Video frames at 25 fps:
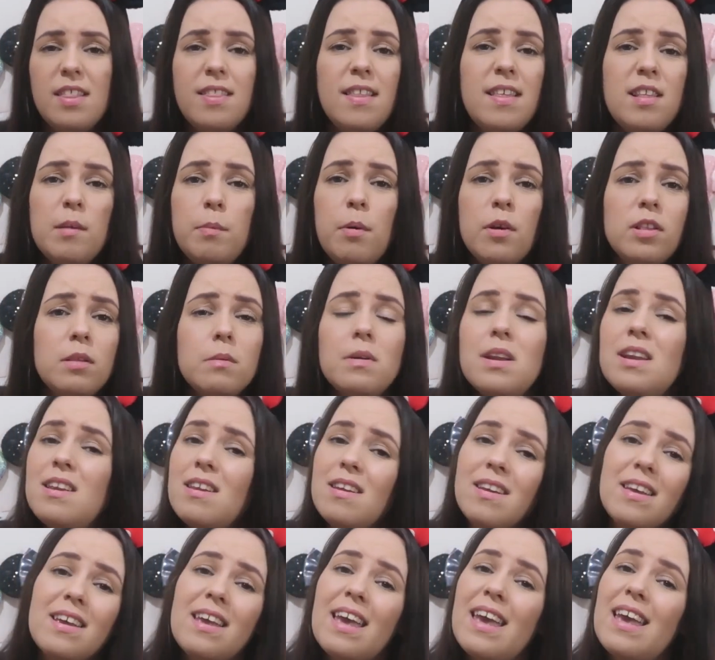there's a
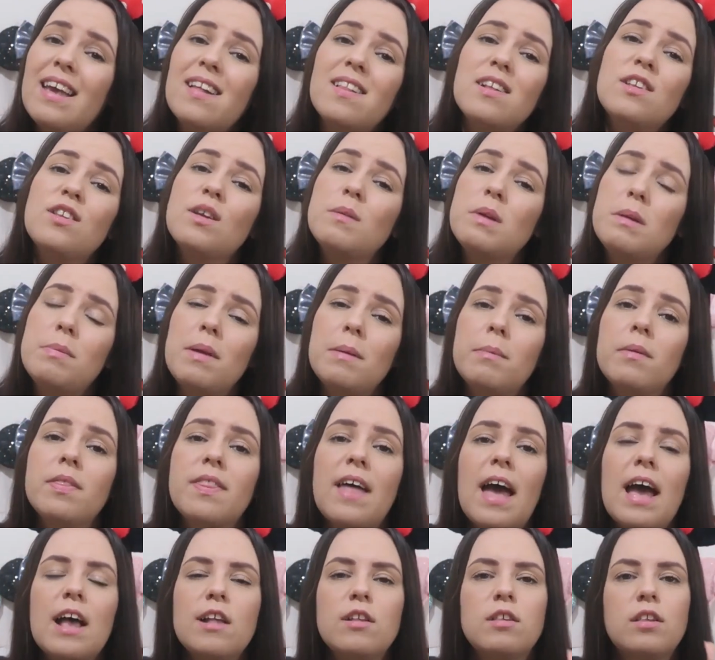possibility you could get ill. There's so many people
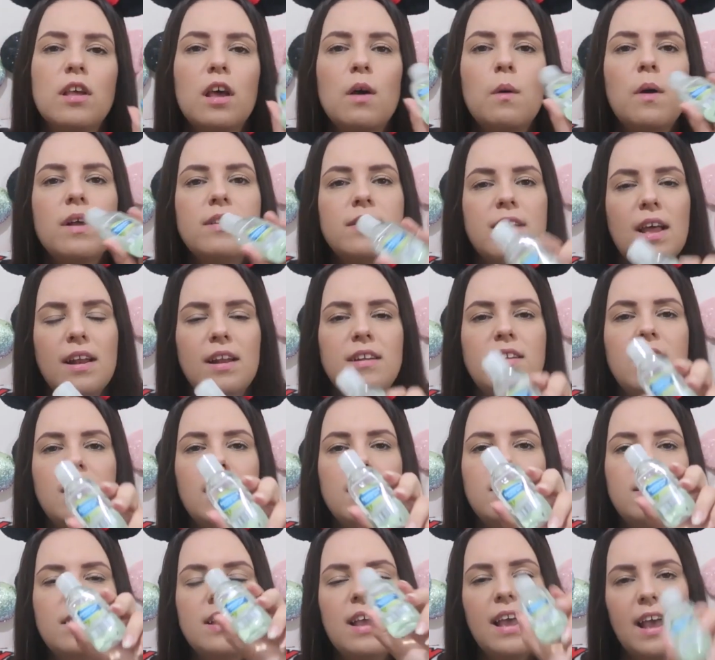there. So
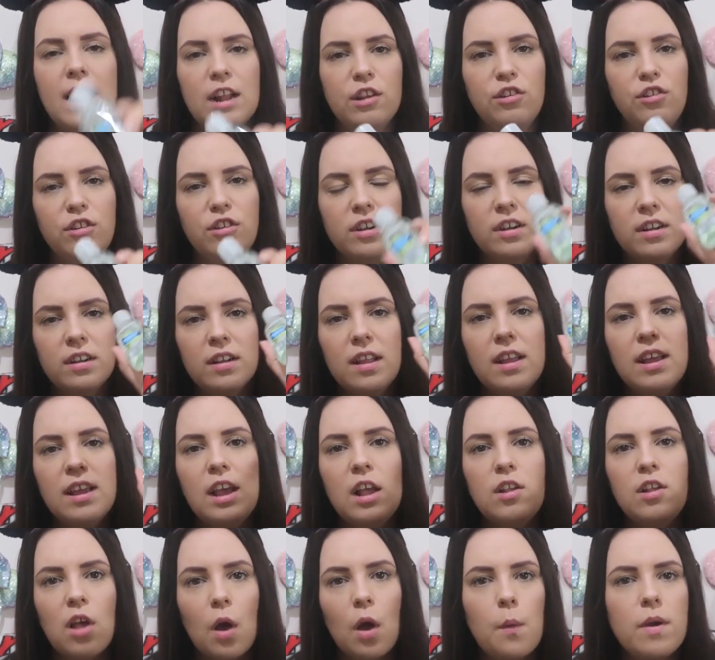sanitising hand gel
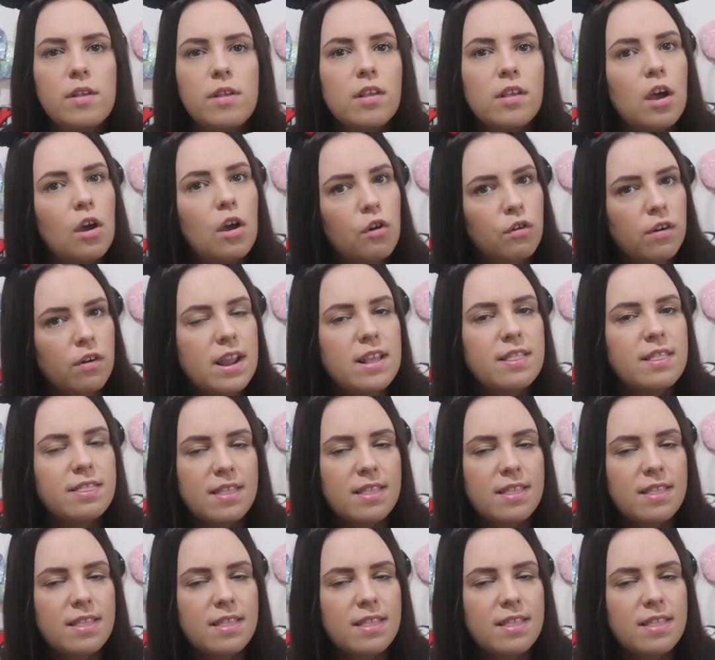is always a great